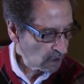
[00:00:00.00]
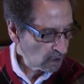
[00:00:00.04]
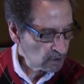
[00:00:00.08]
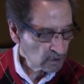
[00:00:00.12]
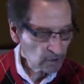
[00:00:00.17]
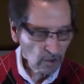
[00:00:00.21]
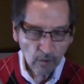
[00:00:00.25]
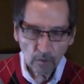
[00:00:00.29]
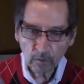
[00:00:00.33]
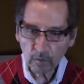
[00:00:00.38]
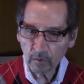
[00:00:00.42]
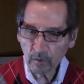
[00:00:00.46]

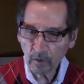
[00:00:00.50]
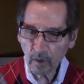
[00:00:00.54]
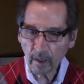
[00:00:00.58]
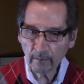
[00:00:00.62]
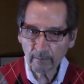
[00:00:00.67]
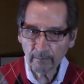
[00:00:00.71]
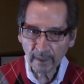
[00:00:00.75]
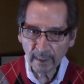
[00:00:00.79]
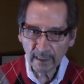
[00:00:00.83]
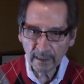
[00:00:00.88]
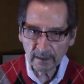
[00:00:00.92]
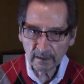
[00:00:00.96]
So our
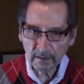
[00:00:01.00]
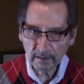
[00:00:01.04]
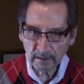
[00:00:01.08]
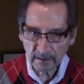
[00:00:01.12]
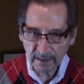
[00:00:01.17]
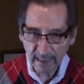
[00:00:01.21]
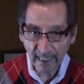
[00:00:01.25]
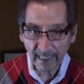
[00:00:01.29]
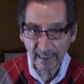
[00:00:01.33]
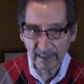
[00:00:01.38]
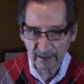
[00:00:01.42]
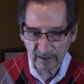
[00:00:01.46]
main
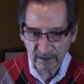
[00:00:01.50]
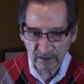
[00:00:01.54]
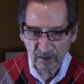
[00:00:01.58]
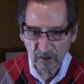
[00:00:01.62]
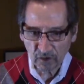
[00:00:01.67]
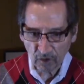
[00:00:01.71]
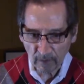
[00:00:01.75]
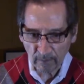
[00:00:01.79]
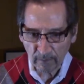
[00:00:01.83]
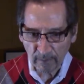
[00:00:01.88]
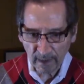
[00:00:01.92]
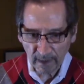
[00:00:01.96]

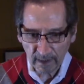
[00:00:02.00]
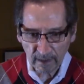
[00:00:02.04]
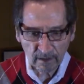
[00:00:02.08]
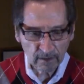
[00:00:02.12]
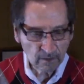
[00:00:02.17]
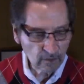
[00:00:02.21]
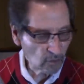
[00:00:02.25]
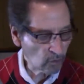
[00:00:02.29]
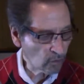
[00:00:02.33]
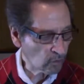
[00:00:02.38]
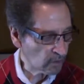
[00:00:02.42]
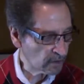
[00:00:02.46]
cadence, our
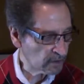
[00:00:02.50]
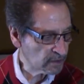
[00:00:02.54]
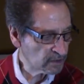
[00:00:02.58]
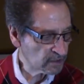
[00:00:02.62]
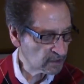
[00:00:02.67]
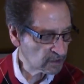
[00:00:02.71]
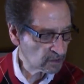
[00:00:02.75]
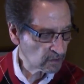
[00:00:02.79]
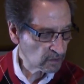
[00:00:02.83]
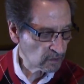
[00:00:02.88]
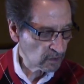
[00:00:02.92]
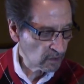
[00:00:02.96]
main
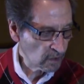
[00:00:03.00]
chords,